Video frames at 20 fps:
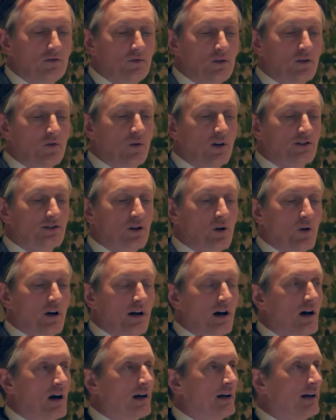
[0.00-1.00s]
with what's
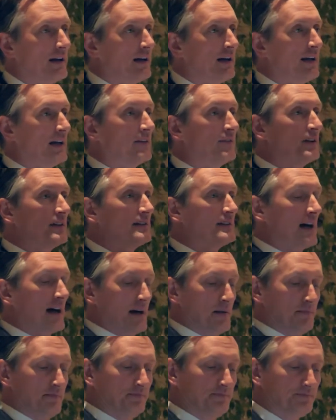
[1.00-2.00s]
going on at any given
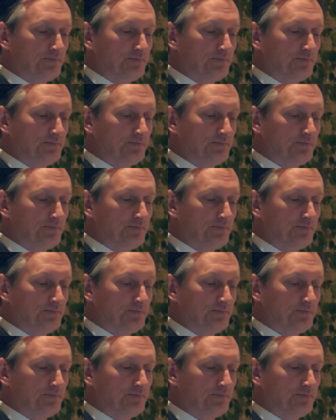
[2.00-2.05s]
time.